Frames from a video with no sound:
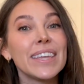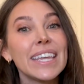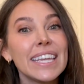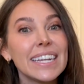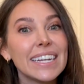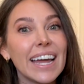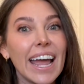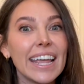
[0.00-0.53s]

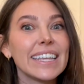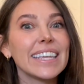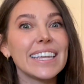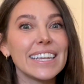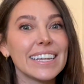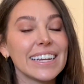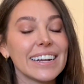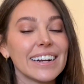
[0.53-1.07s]
in
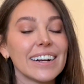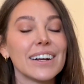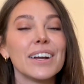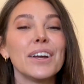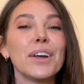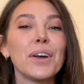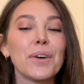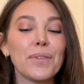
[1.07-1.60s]
hiking gear
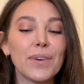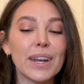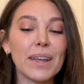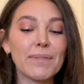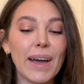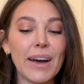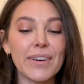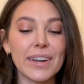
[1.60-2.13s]
when
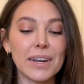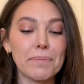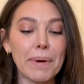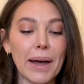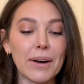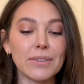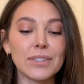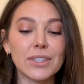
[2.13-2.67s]
I'm out and about.